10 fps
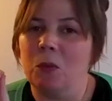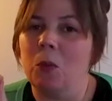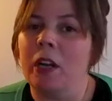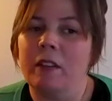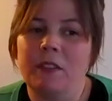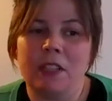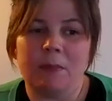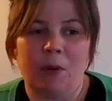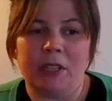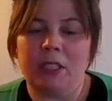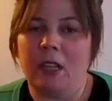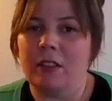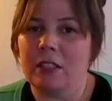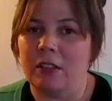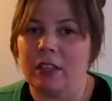one of these points on
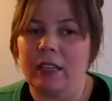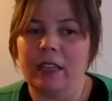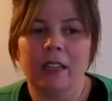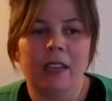the circuit,